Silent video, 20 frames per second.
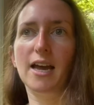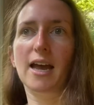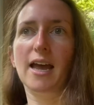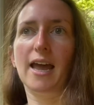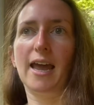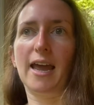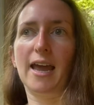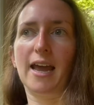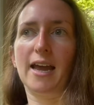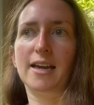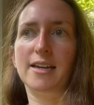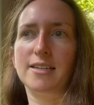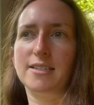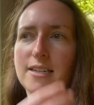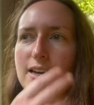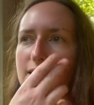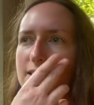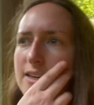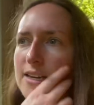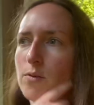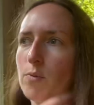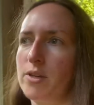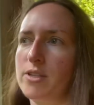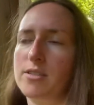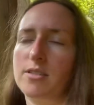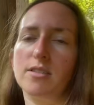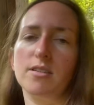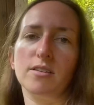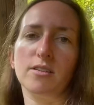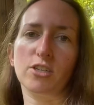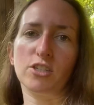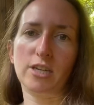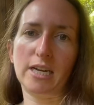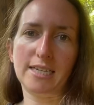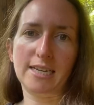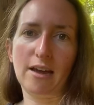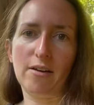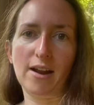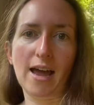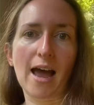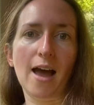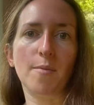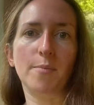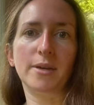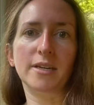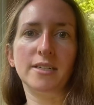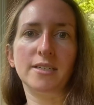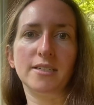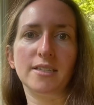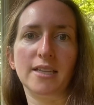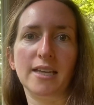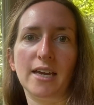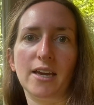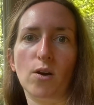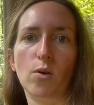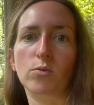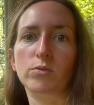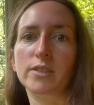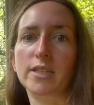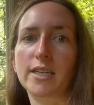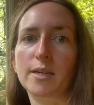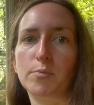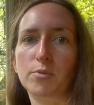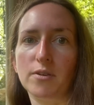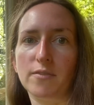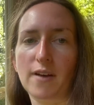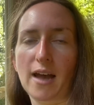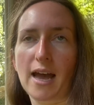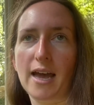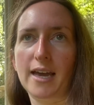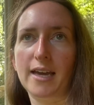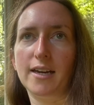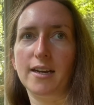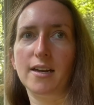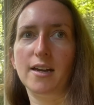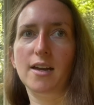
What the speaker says: And I think once the shutdown happened, they only provide